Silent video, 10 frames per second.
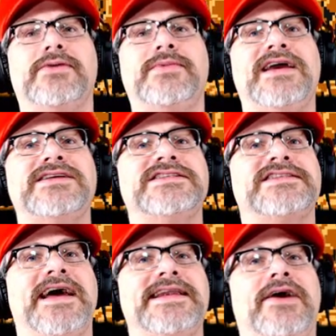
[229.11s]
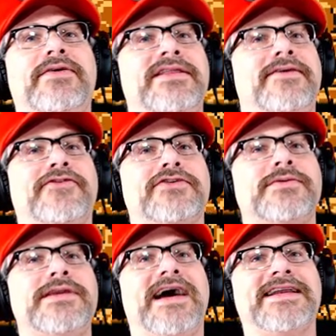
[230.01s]
can we actually slide down in the first
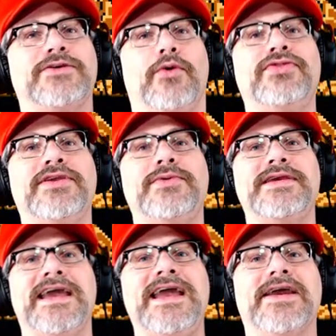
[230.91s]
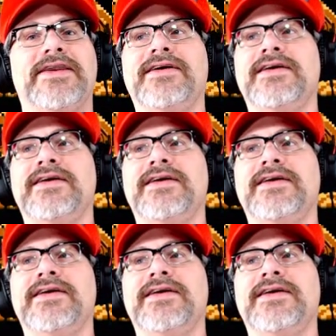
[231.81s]
one? I don't think we can.